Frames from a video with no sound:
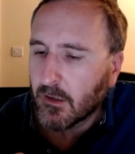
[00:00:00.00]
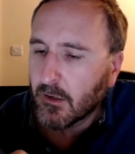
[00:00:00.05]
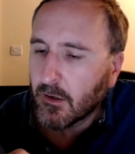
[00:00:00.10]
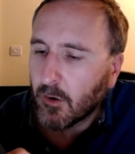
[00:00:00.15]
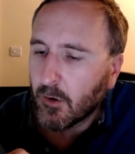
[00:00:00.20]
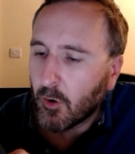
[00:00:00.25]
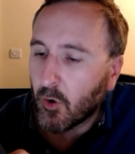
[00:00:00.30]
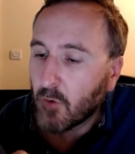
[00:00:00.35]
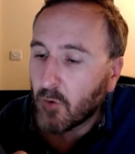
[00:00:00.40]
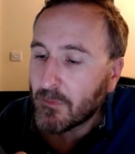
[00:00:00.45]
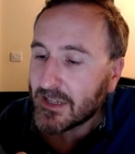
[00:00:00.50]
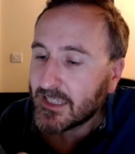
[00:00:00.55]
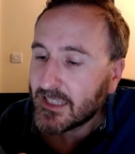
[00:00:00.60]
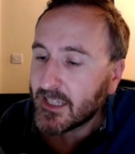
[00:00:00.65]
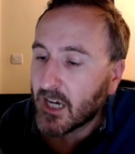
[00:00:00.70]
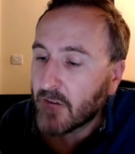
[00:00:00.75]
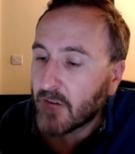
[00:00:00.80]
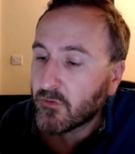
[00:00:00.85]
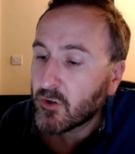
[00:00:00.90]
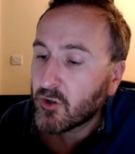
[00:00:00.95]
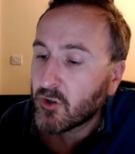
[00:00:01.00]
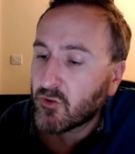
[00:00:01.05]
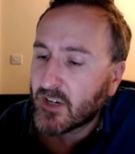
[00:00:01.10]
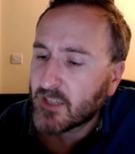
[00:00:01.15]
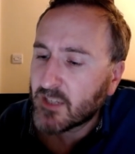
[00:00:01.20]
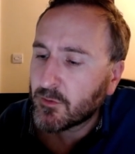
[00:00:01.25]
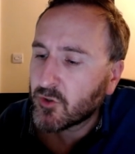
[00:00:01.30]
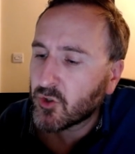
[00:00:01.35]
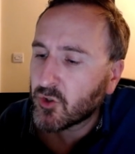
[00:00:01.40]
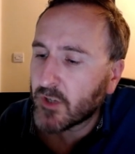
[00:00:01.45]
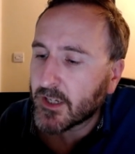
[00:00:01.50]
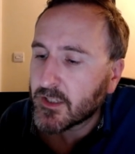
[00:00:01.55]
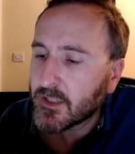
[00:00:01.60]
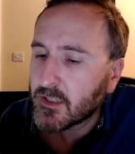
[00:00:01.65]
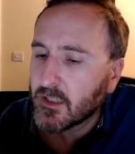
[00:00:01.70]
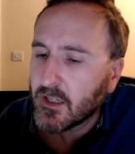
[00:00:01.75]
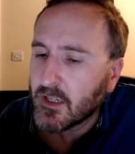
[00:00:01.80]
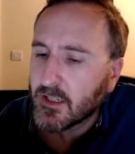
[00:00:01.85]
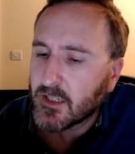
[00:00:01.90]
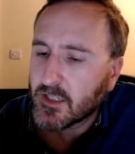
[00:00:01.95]
or many other incredible tricks.
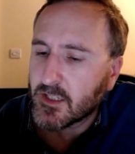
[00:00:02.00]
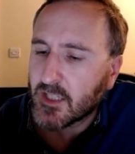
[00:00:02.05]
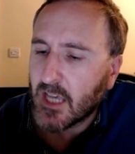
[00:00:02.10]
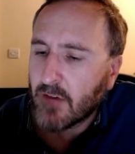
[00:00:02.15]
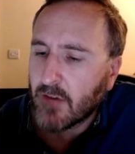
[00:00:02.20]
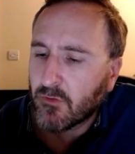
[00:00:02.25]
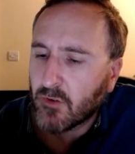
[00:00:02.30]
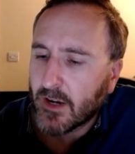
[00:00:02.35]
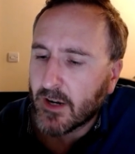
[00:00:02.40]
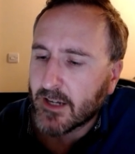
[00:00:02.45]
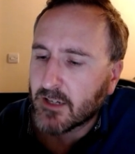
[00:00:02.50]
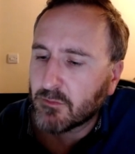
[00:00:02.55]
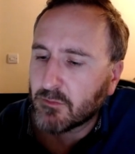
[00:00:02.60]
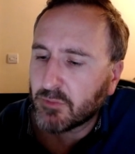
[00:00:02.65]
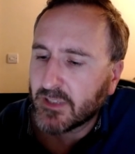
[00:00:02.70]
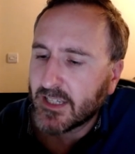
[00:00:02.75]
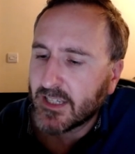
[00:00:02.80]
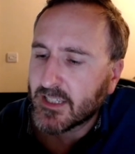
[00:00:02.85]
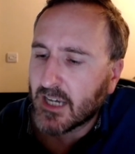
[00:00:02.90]
Discover and complete